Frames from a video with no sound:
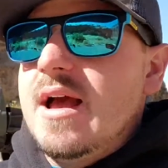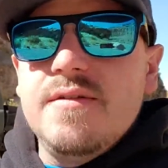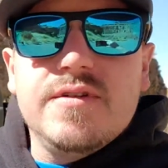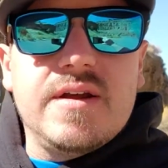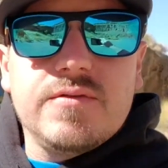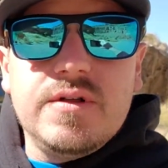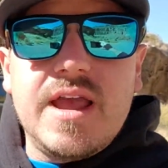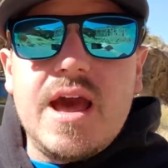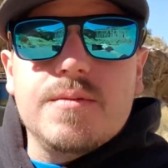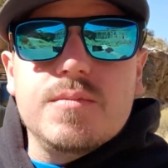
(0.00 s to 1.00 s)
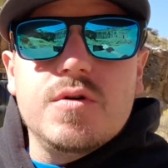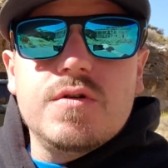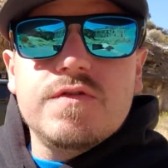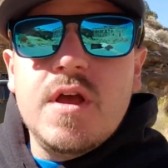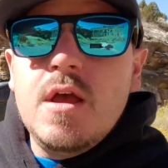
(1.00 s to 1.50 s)
I've never really had them
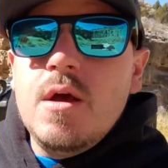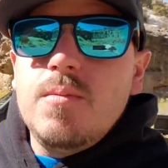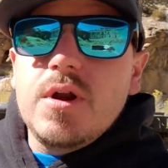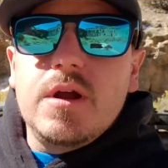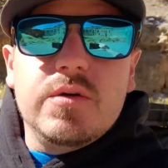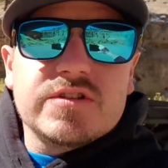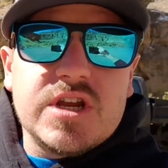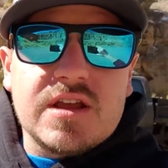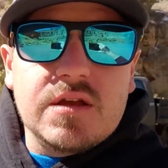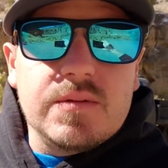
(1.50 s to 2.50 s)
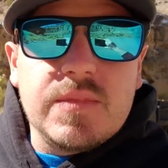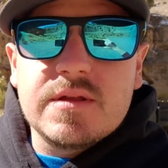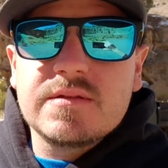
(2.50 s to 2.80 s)
move, but I always check them.